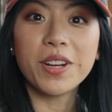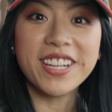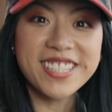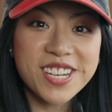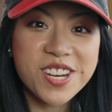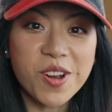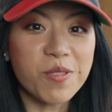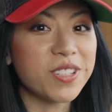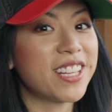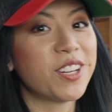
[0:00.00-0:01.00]
What I didn't
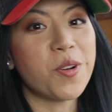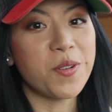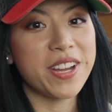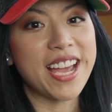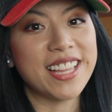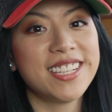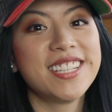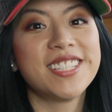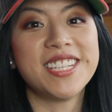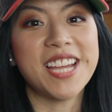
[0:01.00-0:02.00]
know was that a Coney
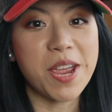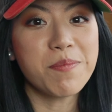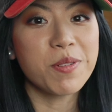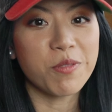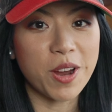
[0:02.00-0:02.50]
Island is a type of